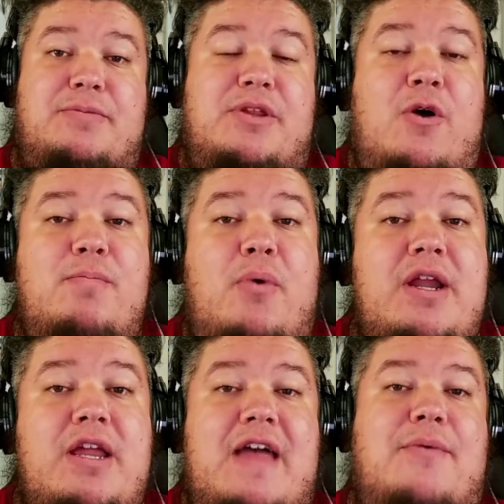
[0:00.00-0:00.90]
and the whole point
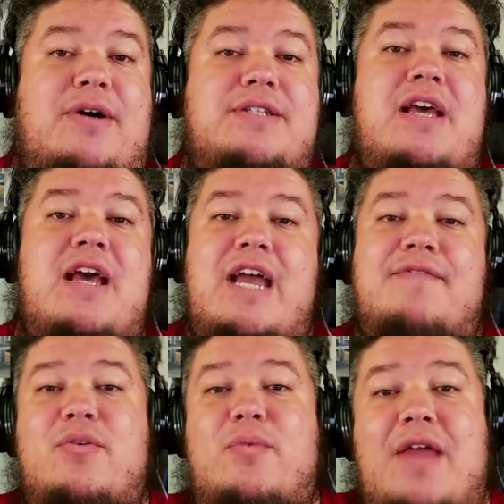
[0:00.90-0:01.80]
of that was if
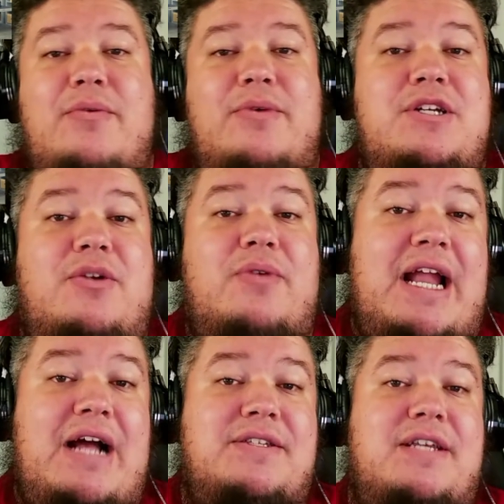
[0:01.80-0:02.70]
the weather wasn't great
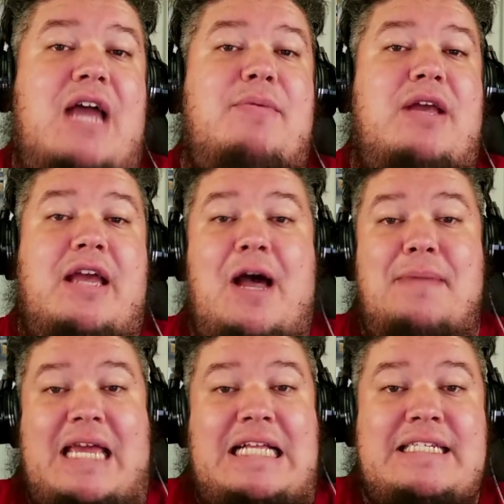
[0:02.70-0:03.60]
outside, we can come
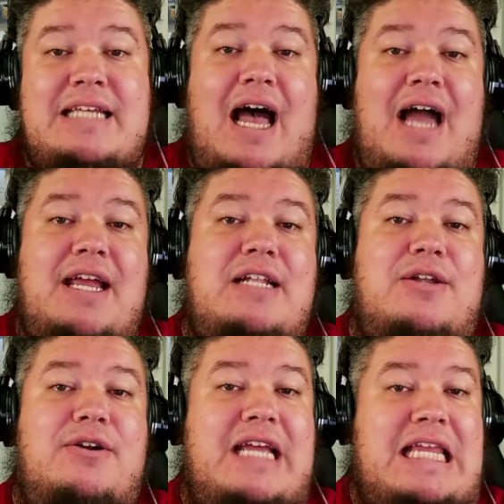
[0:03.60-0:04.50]
inside and
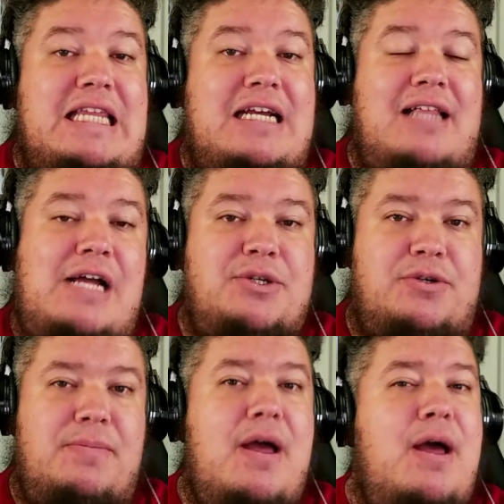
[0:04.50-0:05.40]
learn in the
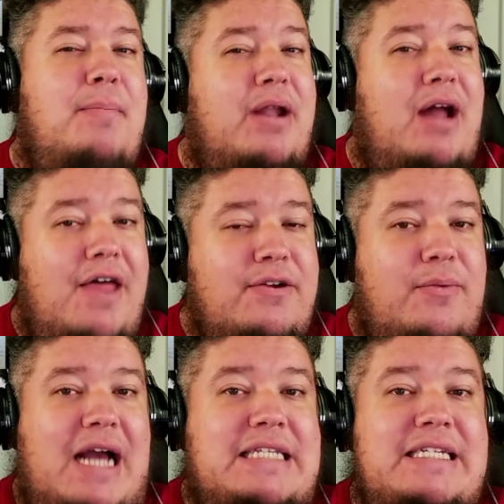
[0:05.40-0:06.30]
classroom. But
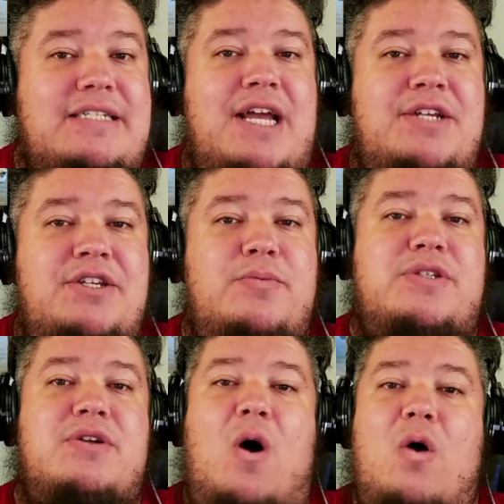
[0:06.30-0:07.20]
otherwise, the intention was
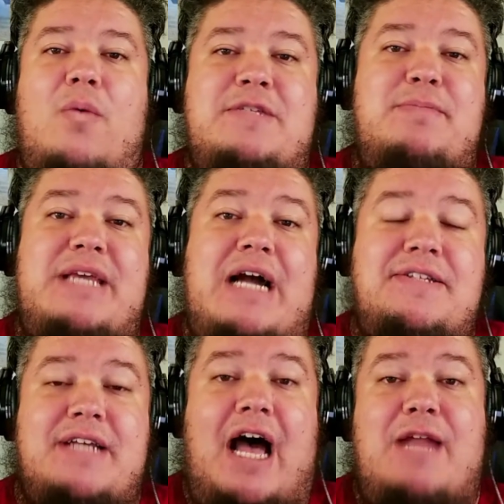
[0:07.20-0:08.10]
to always be
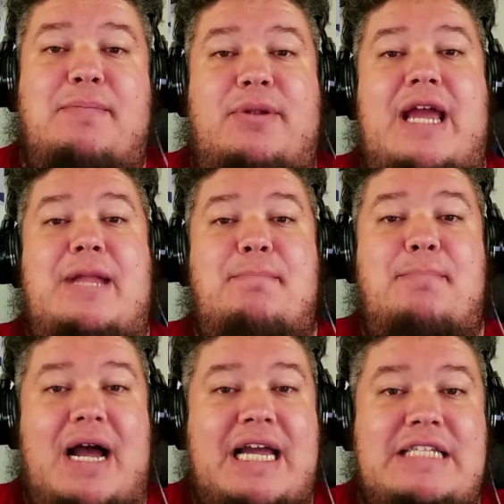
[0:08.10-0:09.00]
outside playing
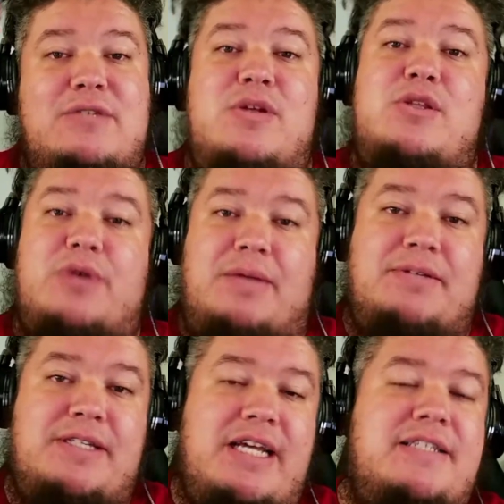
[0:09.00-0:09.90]
buckets with
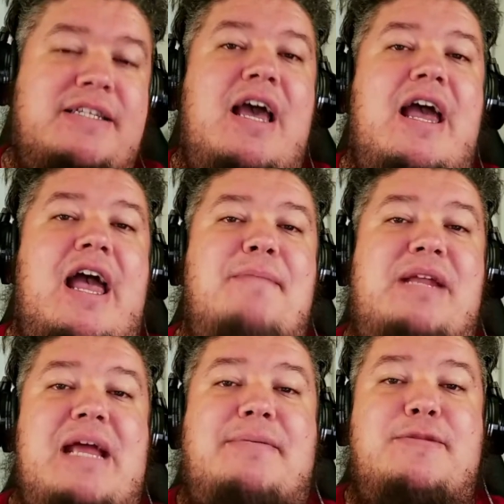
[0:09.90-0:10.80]
drumsticks and being
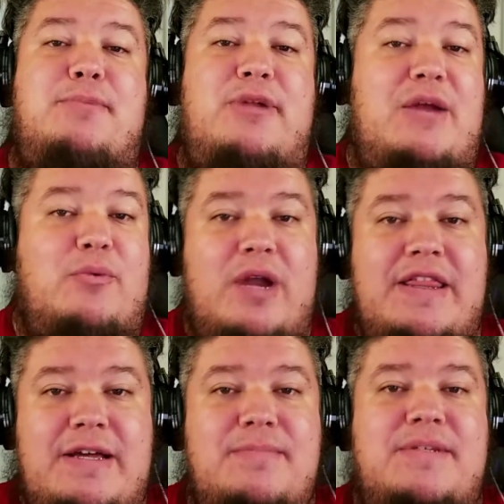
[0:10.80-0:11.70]
able to play
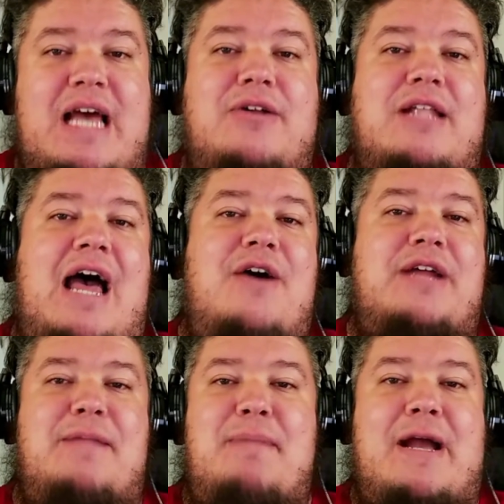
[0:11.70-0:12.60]
rhythms out loud
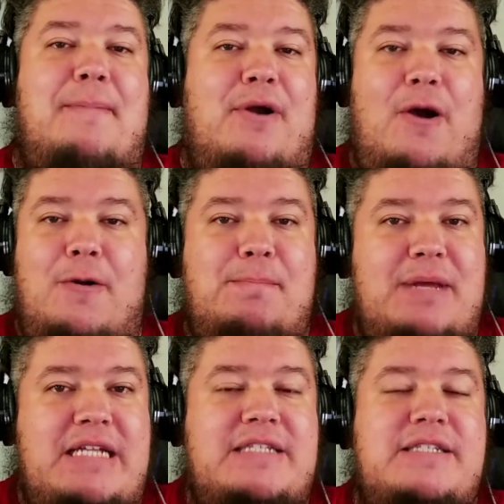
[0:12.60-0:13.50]
and make up our own
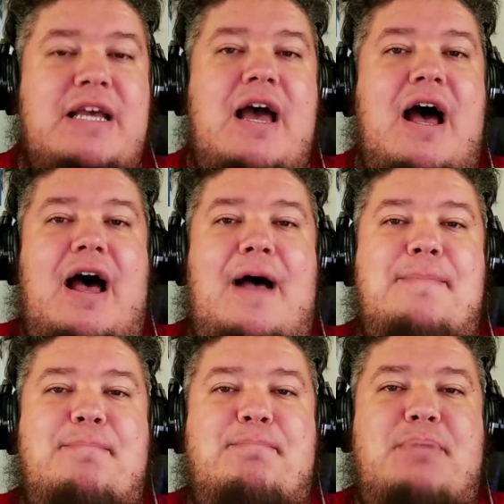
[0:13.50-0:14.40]
beats.
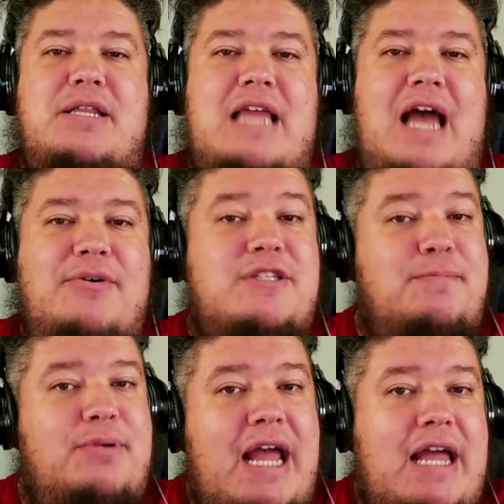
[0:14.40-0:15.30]
But that was the
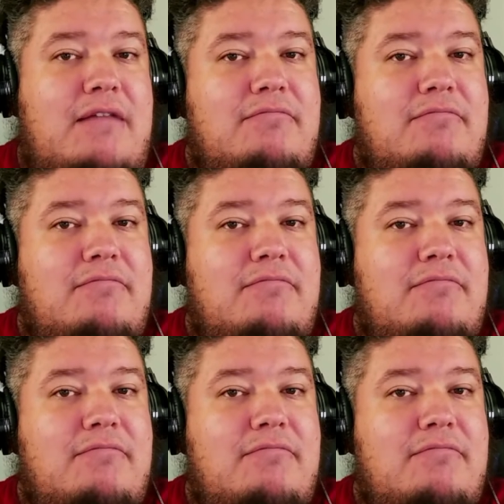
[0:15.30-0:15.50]
plan,